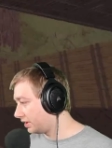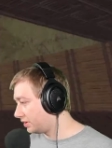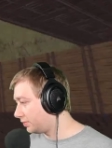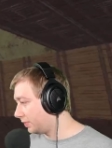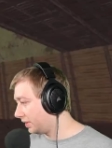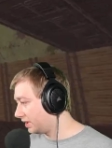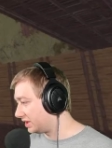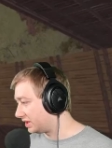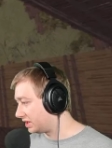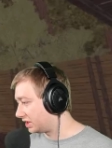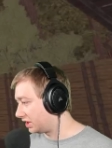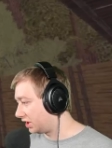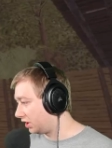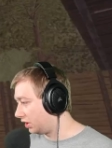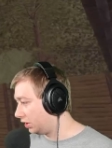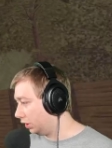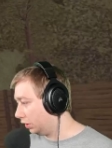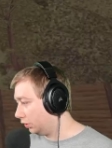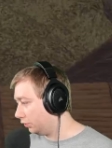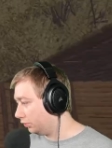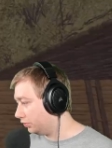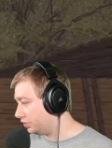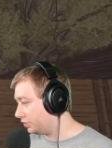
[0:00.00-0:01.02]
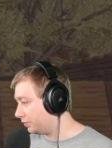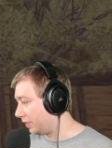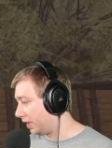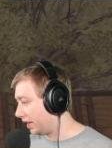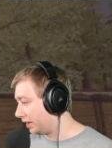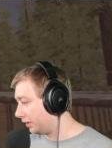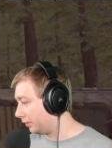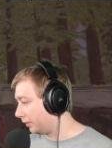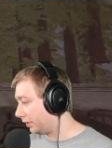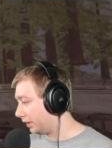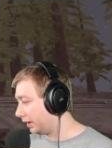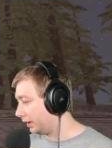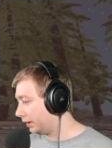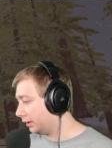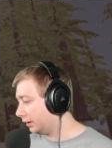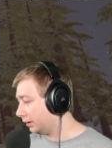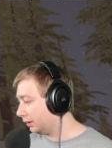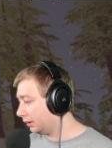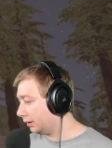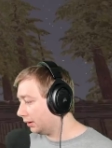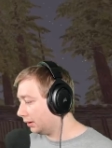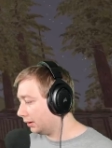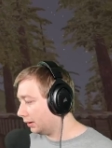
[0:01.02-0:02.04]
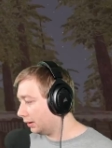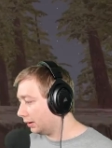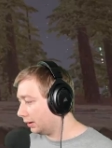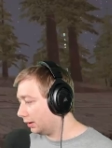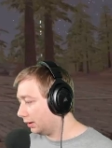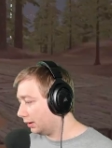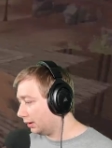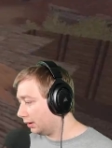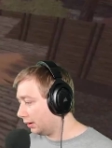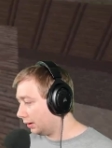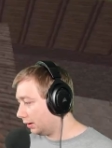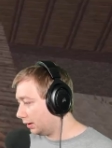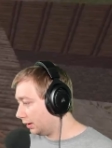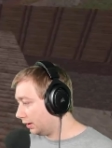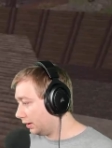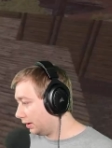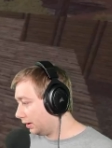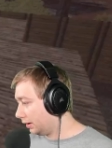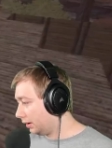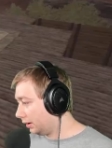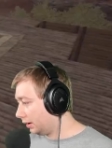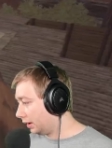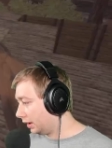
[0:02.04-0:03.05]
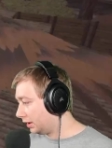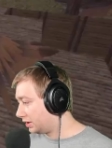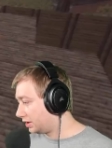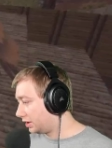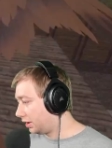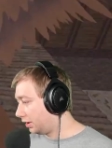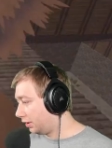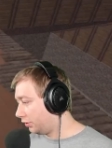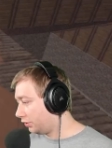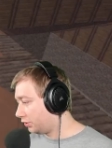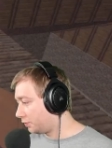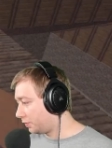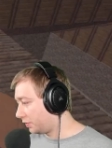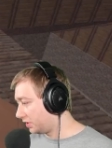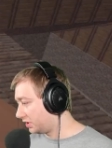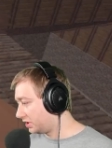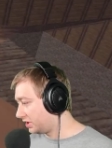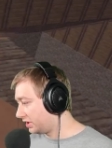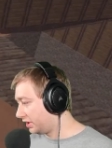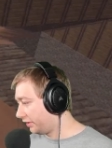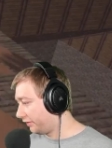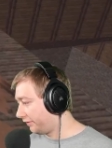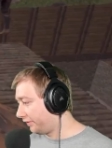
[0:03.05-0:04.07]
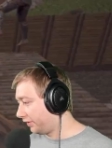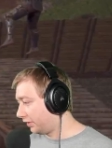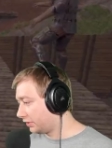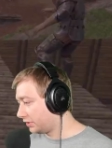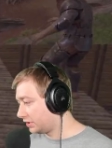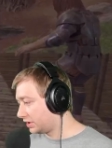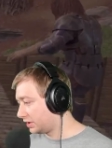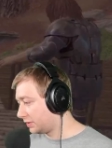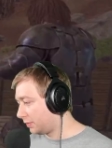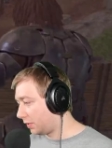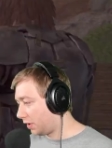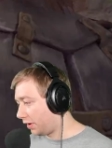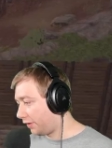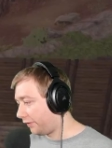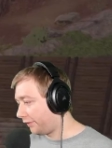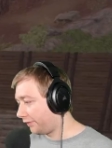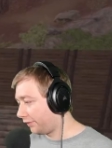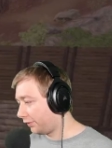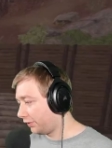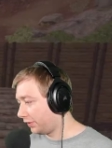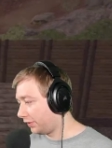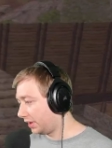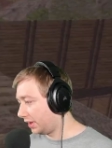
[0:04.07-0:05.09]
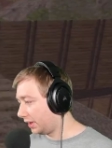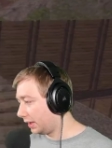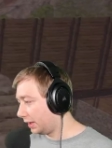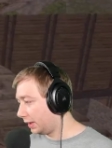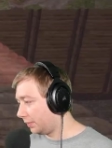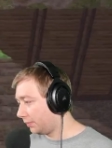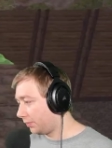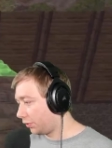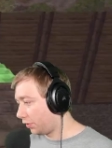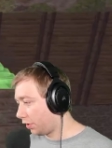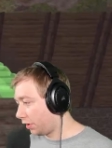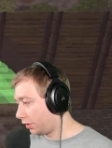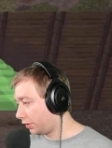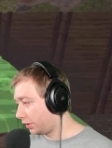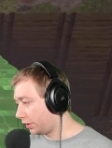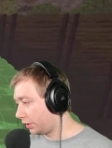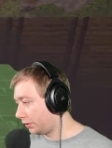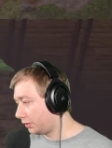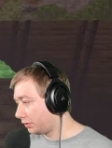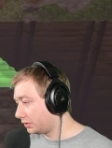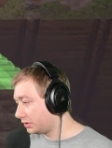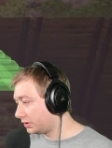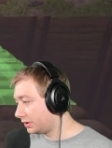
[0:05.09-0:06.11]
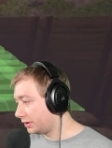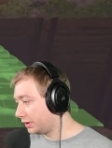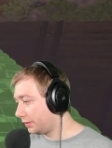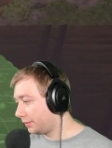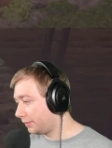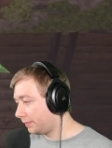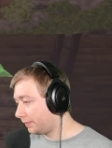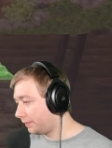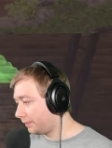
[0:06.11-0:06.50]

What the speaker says: This place is huge, by the way. It's huge, but it still feels small for the Brontos.